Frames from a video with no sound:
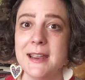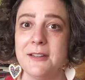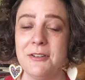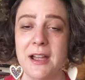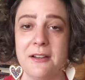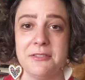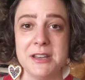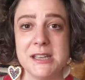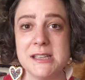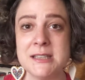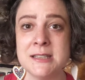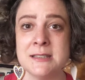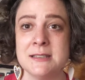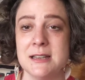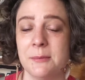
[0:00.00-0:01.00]
if I have
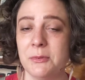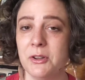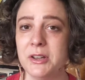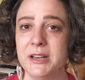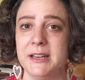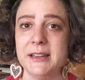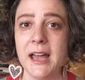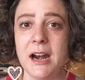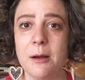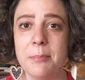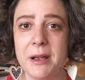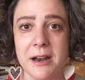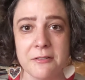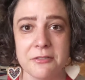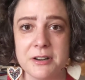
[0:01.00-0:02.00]
kittens, I'm cleaning that up
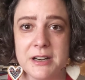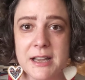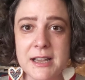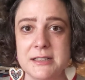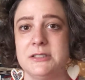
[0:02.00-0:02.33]
every day,